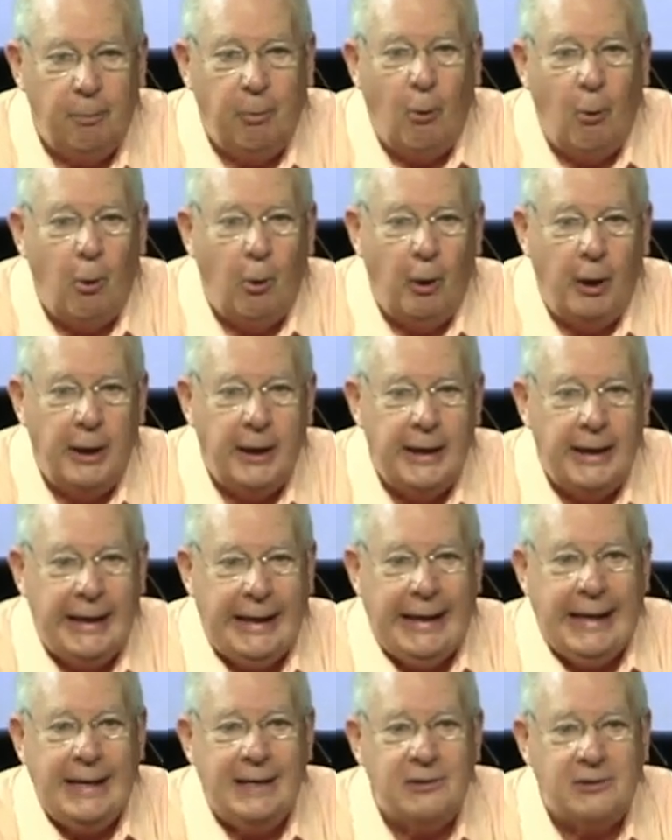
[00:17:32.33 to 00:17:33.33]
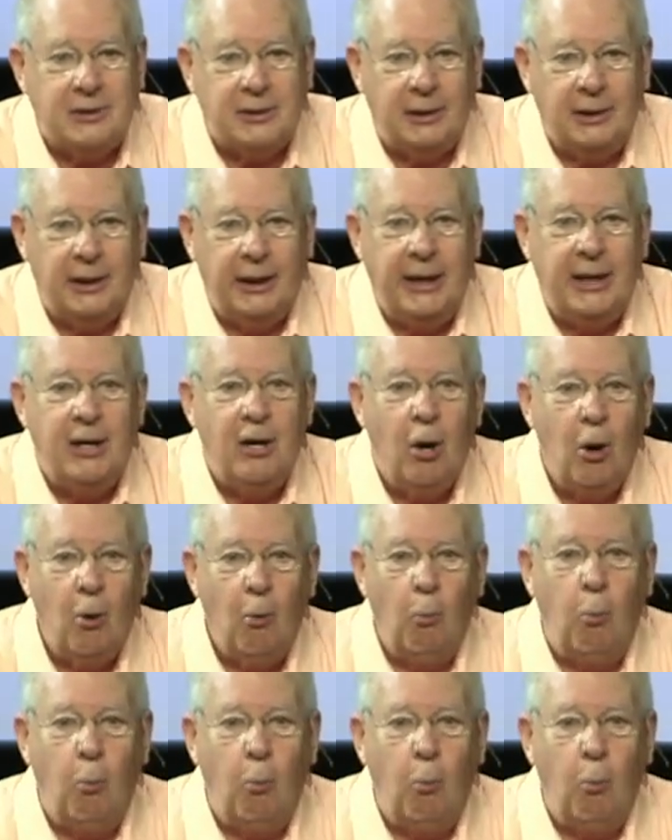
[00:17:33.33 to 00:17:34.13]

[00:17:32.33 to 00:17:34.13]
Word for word: boy easily